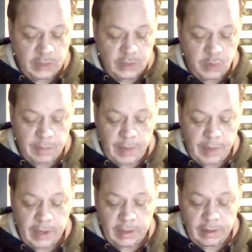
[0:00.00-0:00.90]
when
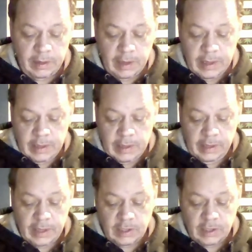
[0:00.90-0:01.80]
Biden
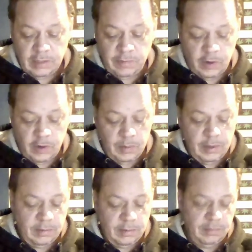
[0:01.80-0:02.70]
gets confirmed,
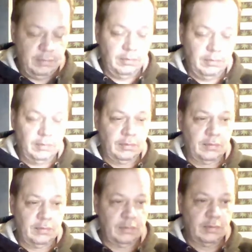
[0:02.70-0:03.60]

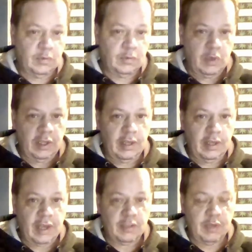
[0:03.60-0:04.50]
when he
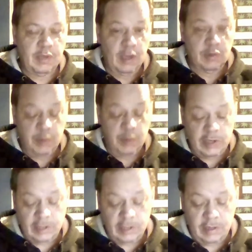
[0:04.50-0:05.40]
actually becomes
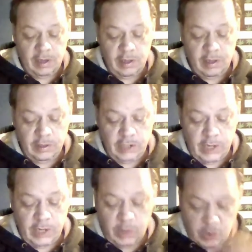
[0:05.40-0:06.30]
president on
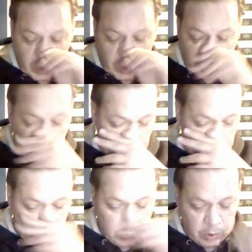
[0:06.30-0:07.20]
January 20th,
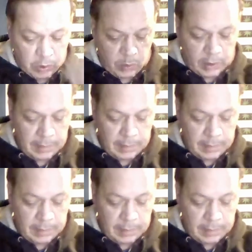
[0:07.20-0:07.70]
2021,